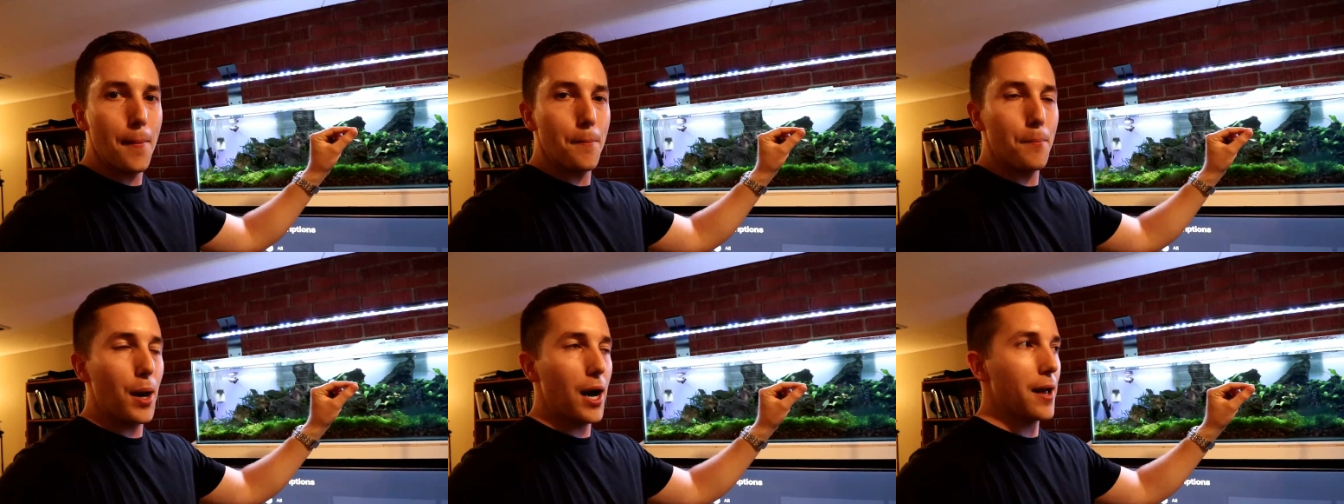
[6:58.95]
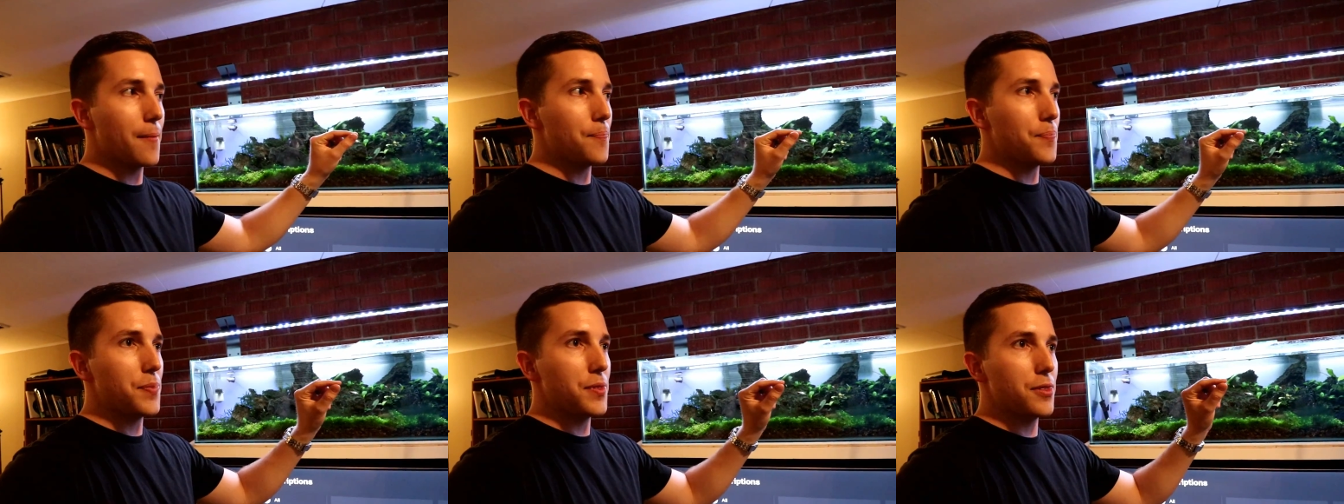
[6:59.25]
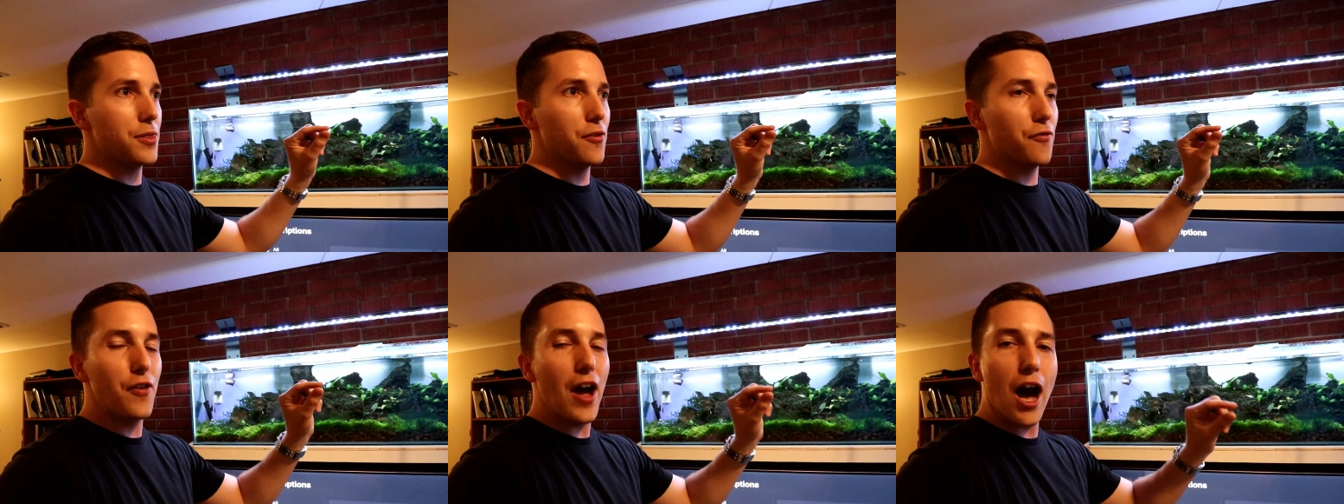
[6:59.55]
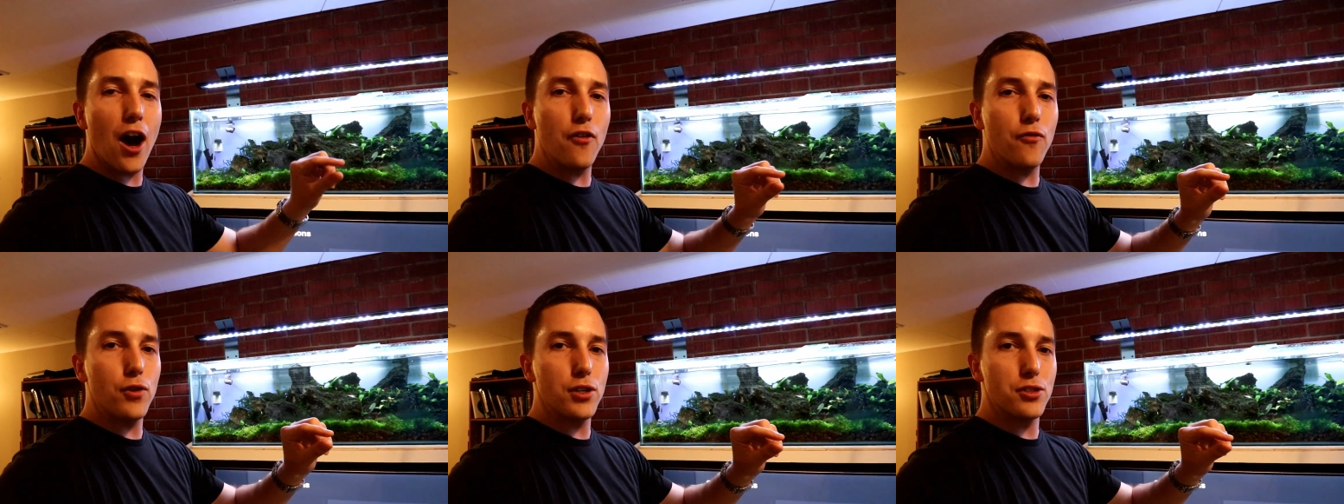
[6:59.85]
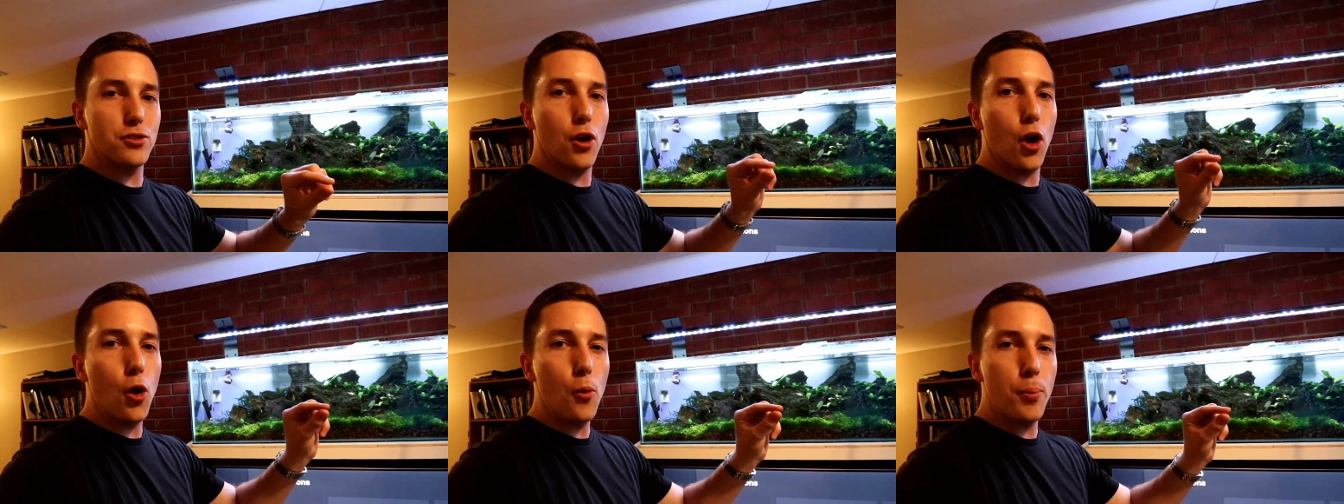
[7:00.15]
but the valve
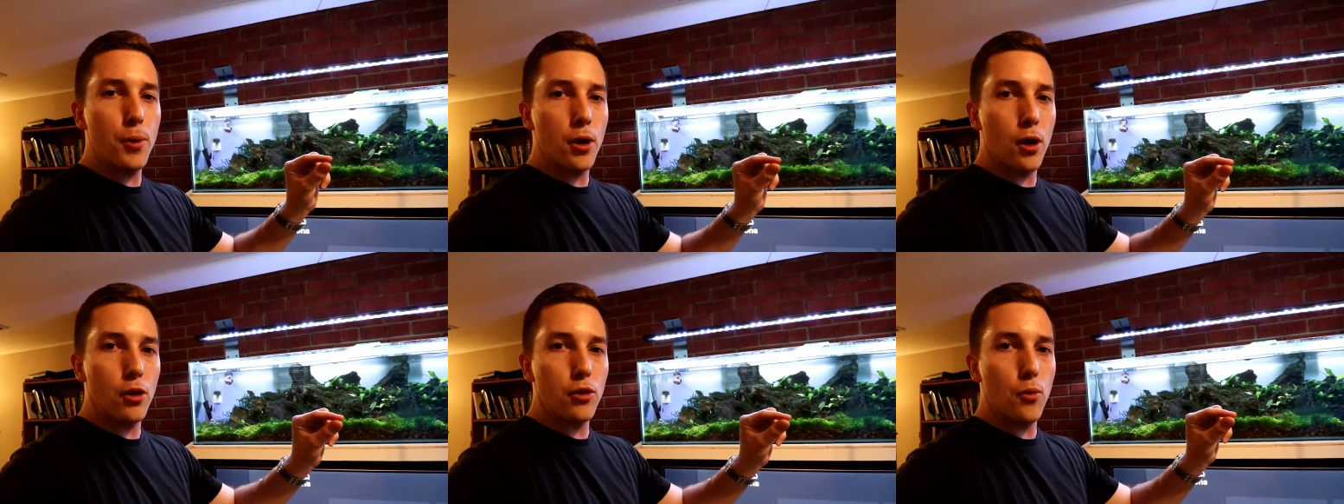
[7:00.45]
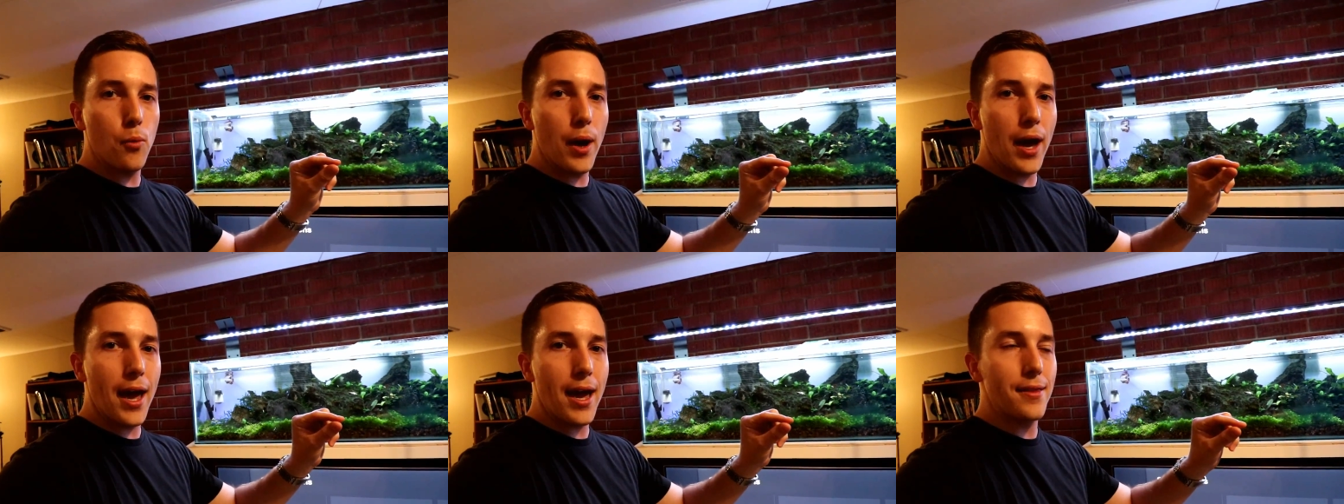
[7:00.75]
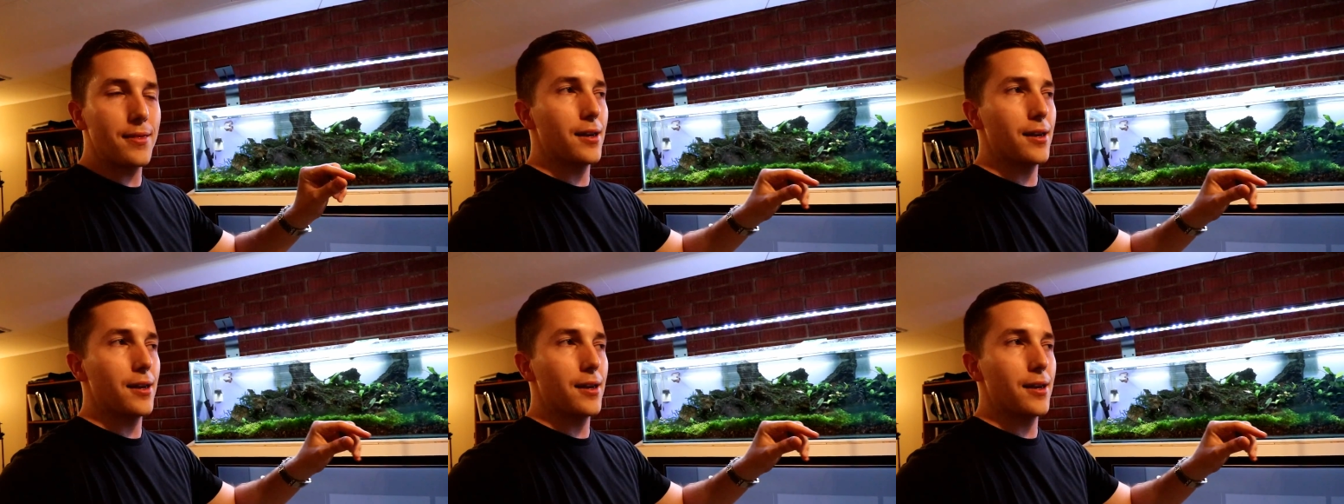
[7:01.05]
wasn't open all the way,